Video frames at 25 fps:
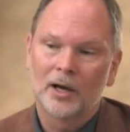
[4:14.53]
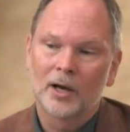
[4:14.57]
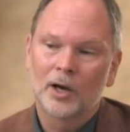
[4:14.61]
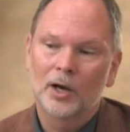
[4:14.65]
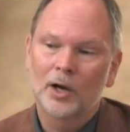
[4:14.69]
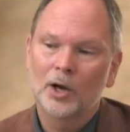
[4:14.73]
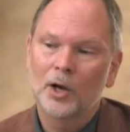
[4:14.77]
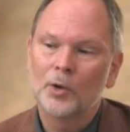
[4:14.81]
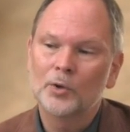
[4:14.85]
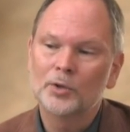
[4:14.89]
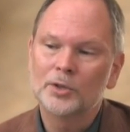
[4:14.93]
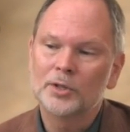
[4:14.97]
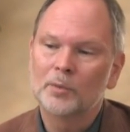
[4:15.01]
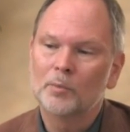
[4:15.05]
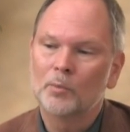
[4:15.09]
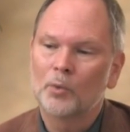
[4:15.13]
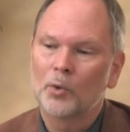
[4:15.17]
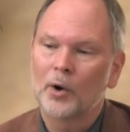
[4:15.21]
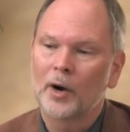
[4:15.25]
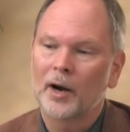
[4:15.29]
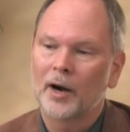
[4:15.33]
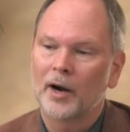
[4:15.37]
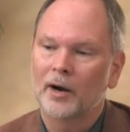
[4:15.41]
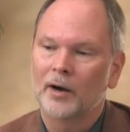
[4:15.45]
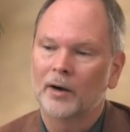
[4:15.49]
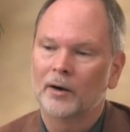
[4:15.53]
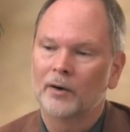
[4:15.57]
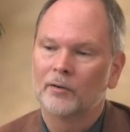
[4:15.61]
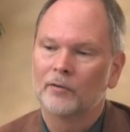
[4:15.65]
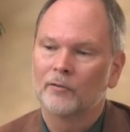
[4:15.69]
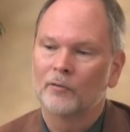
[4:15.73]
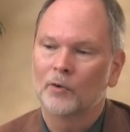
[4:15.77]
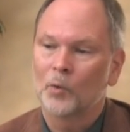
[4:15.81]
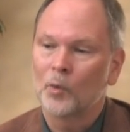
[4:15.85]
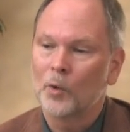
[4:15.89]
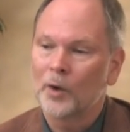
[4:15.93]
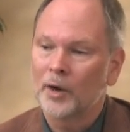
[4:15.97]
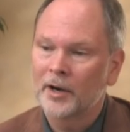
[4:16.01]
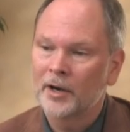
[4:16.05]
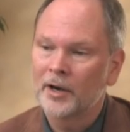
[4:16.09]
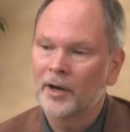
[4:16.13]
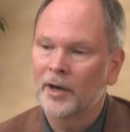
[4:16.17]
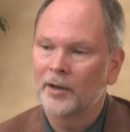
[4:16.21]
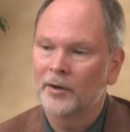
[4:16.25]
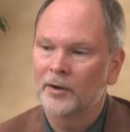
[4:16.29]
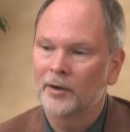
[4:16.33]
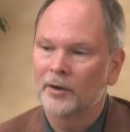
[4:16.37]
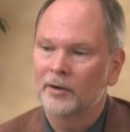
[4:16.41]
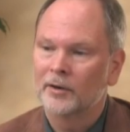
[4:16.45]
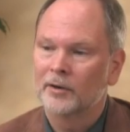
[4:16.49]
Close in prayer for one
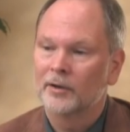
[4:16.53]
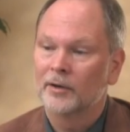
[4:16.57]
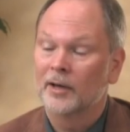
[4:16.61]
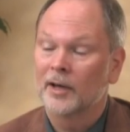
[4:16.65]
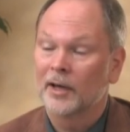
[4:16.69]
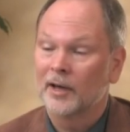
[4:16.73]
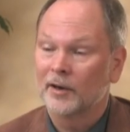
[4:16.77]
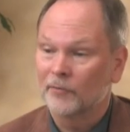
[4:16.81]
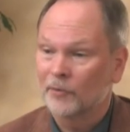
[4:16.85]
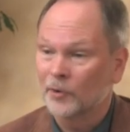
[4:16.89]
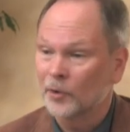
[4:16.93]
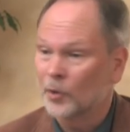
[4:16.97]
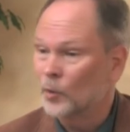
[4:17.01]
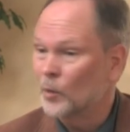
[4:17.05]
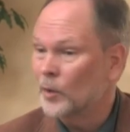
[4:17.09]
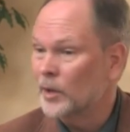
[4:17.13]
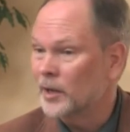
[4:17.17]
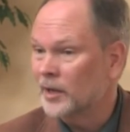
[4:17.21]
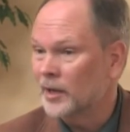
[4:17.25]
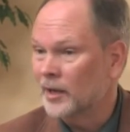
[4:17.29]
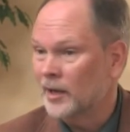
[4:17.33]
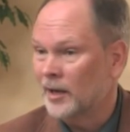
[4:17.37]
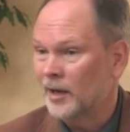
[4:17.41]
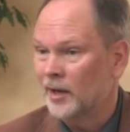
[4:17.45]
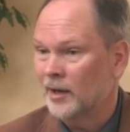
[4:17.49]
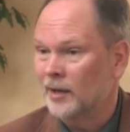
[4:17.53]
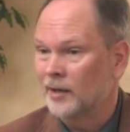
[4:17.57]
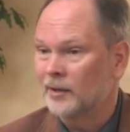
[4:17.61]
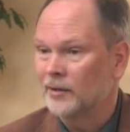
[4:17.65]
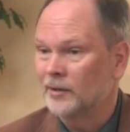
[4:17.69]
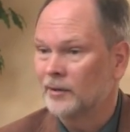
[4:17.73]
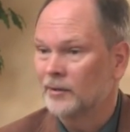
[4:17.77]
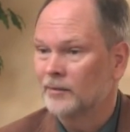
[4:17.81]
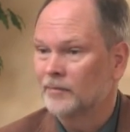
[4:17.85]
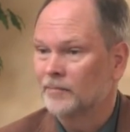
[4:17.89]
another and for the week ahead.